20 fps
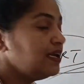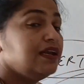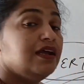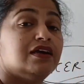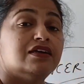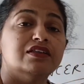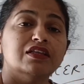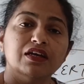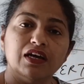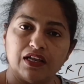
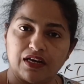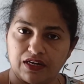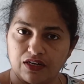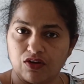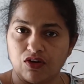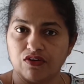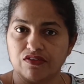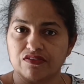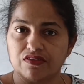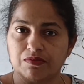learn the
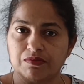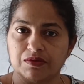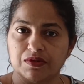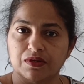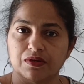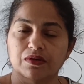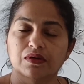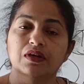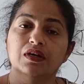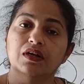current
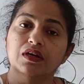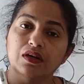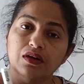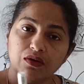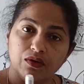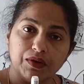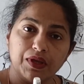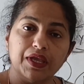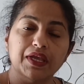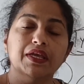concept.
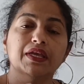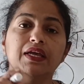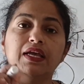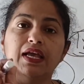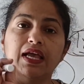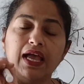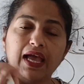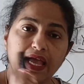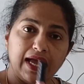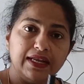Okay,
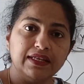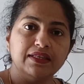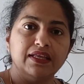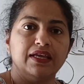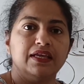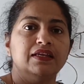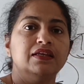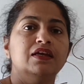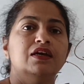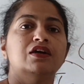and
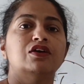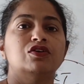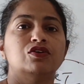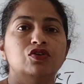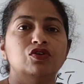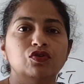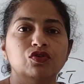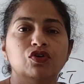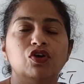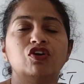then
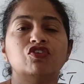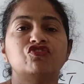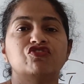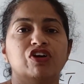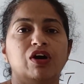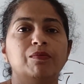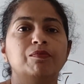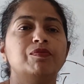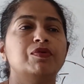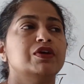do not
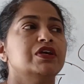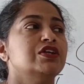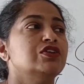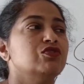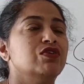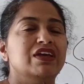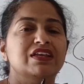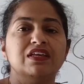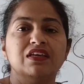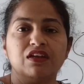jump
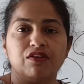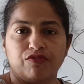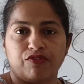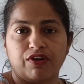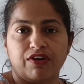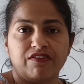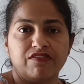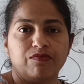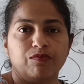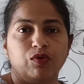into any
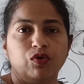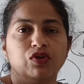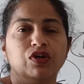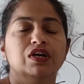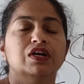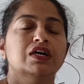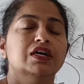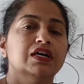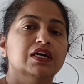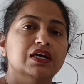reference
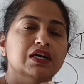book.